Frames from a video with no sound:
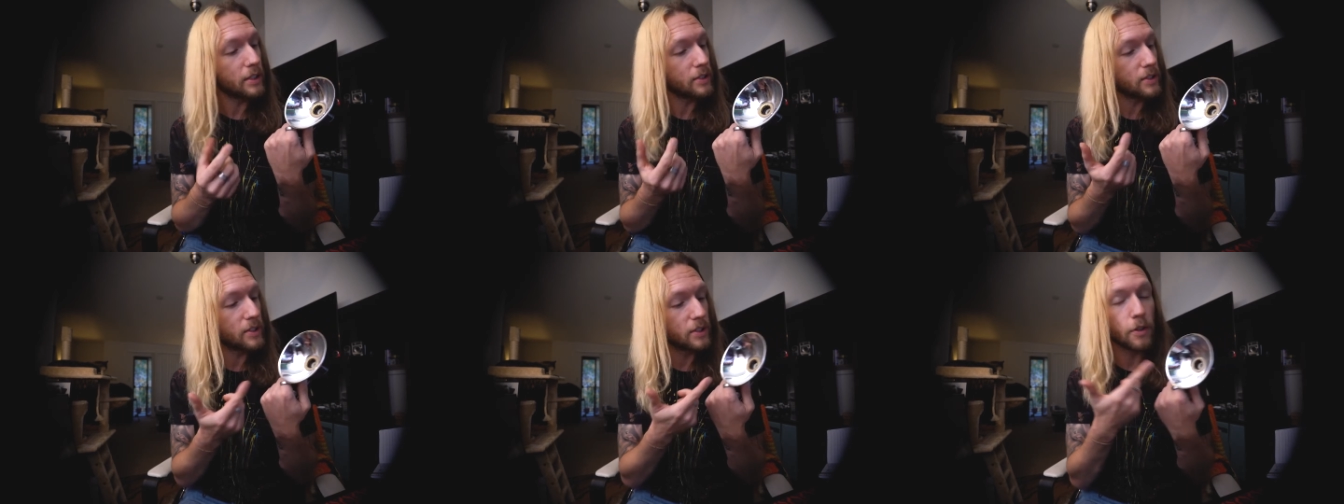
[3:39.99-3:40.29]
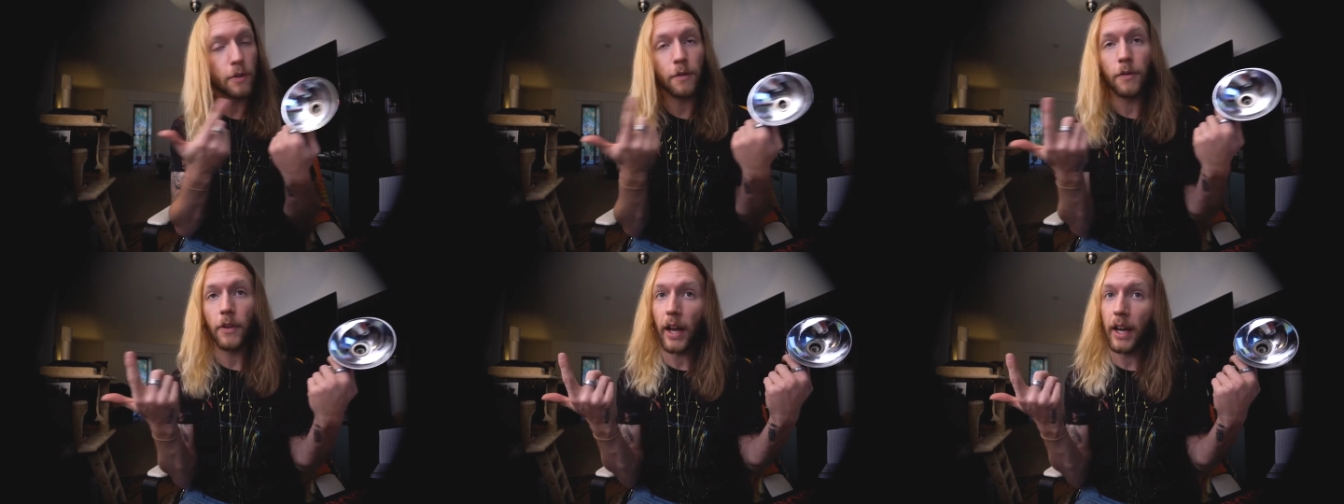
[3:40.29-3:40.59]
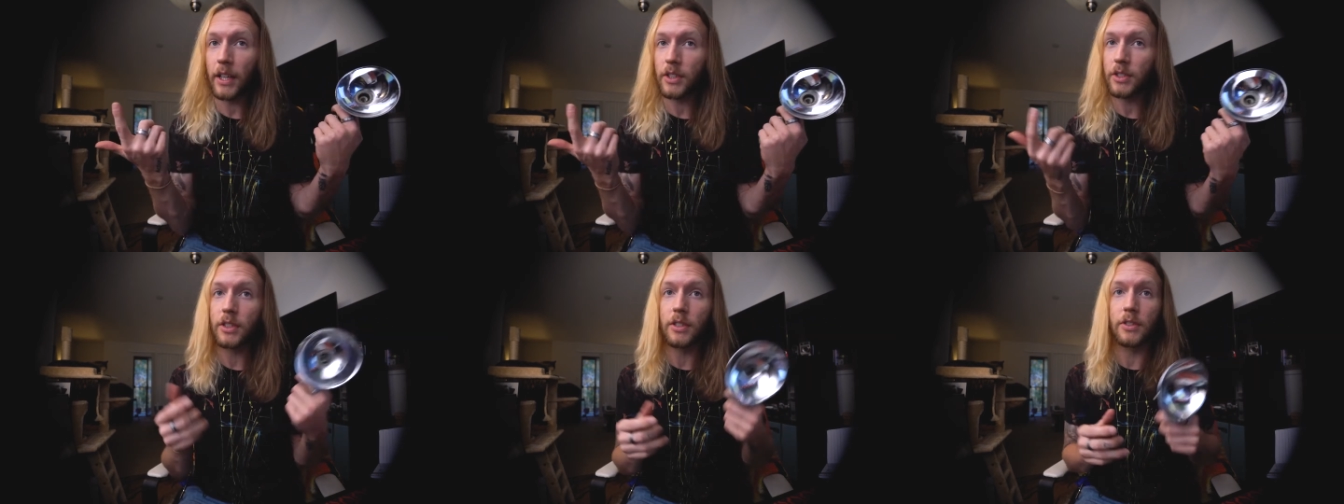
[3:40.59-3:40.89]
it still
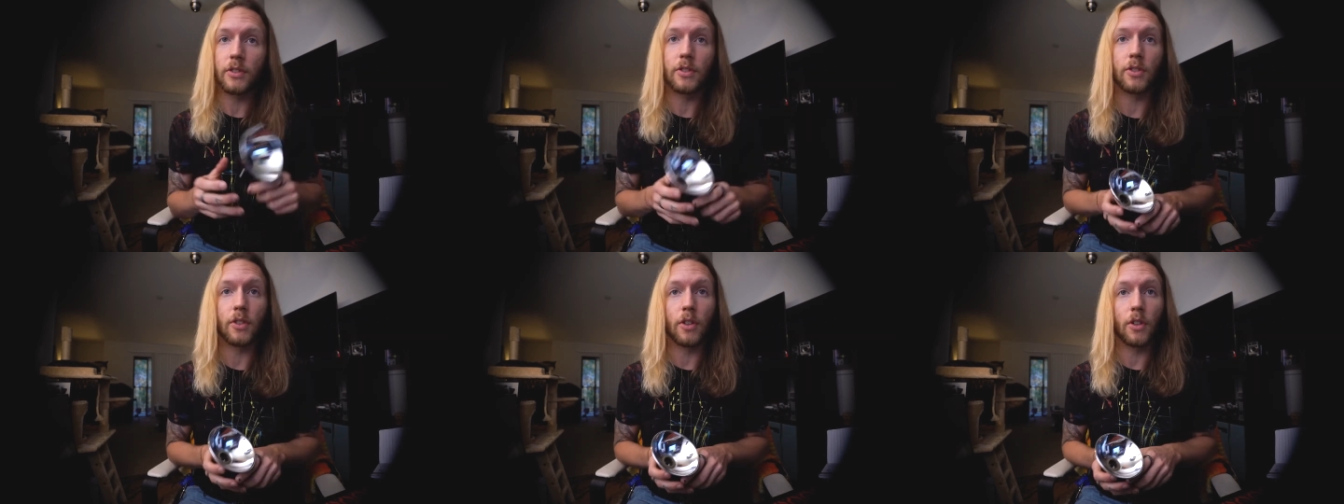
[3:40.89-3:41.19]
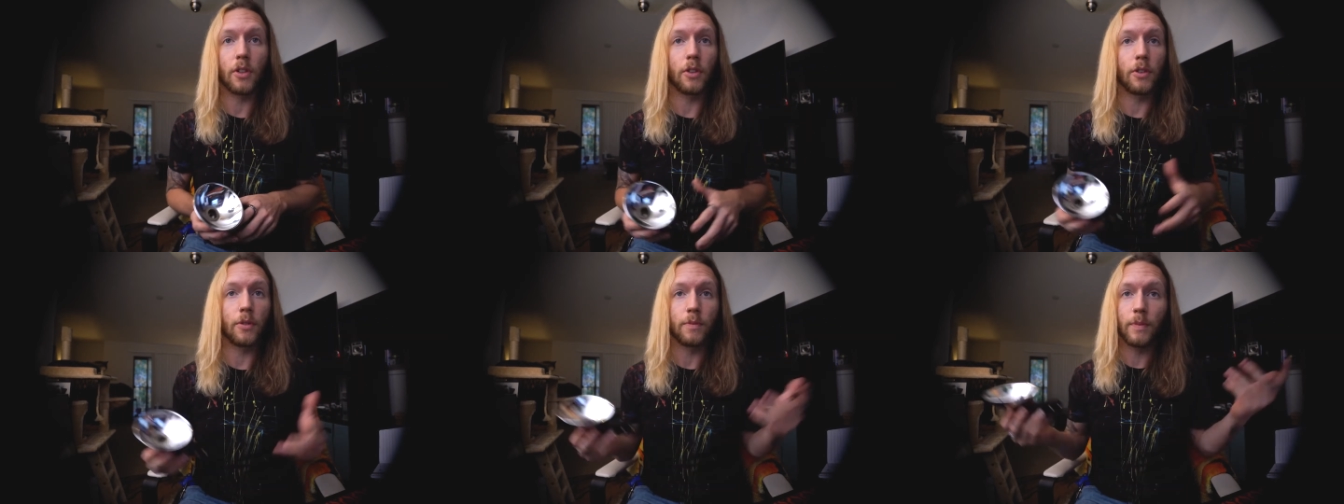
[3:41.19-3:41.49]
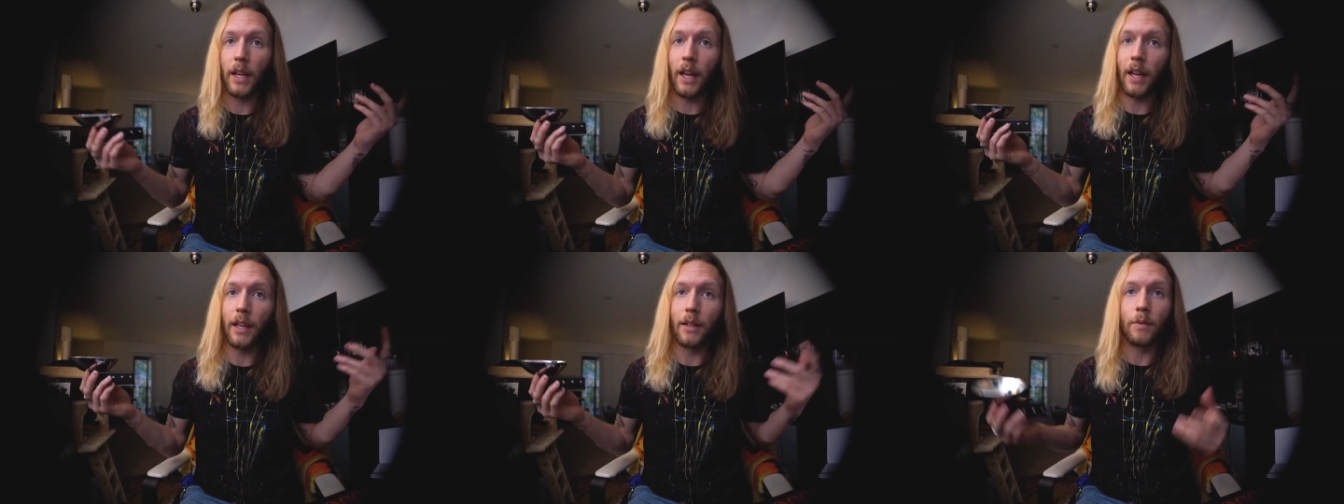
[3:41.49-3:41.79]
flashes. So
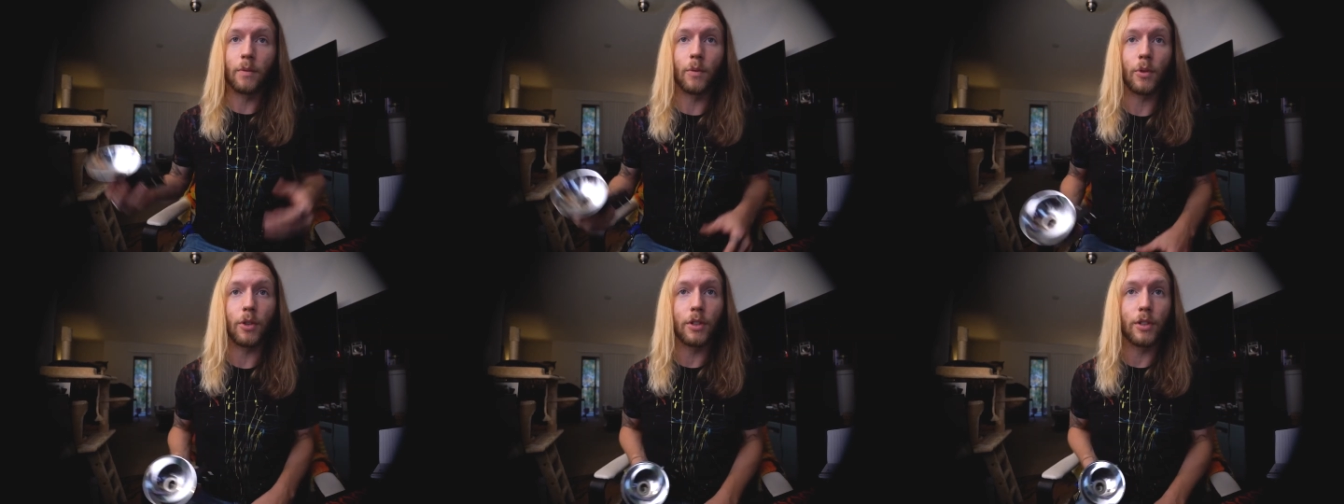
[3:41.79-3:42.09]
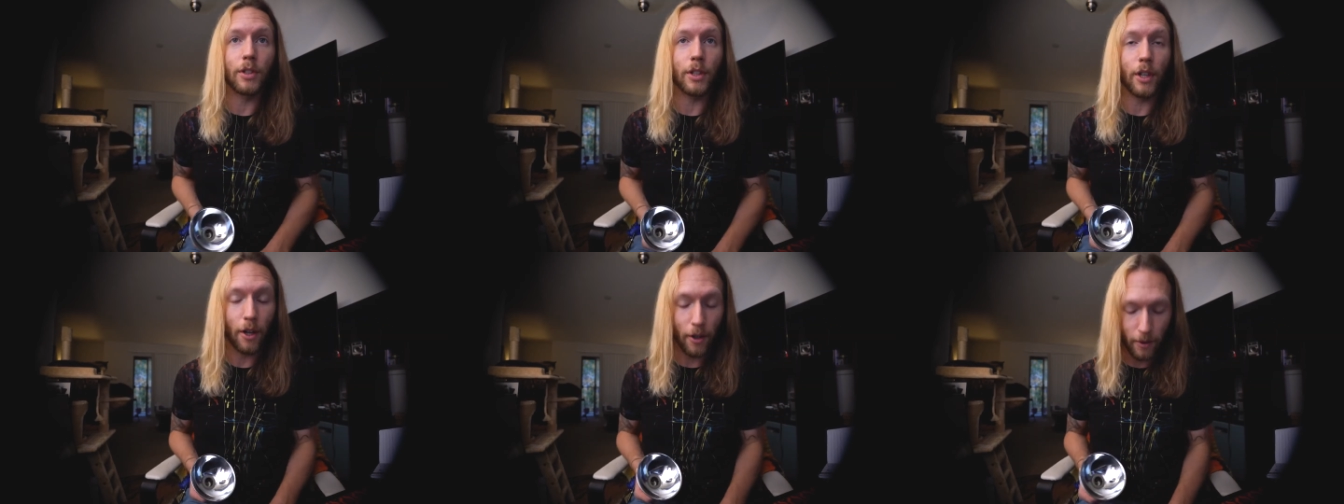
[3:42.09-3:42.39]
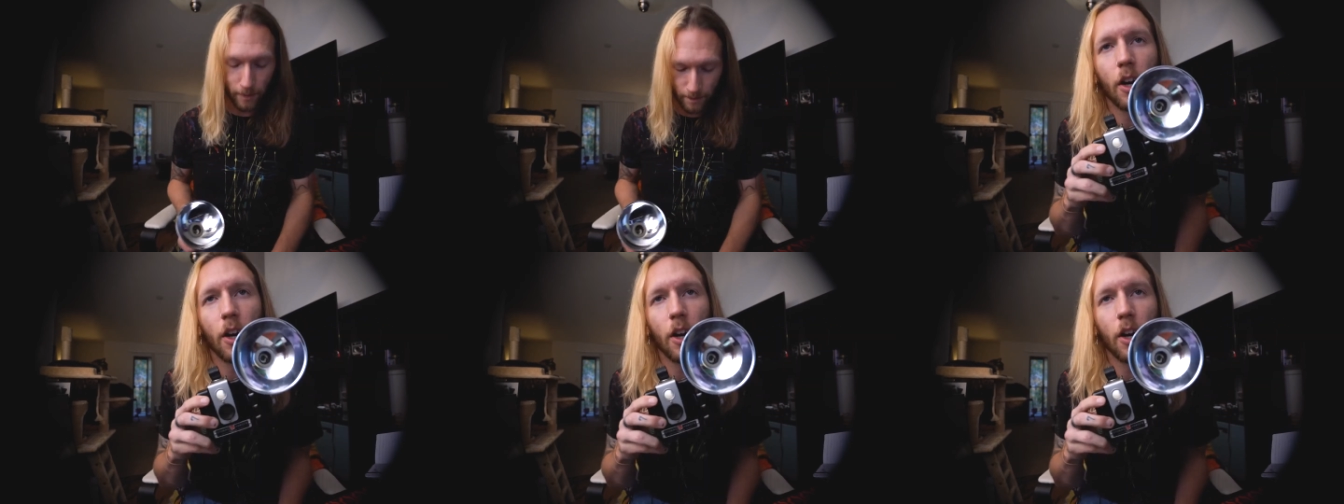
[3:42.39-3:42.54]
hey, we're good to go.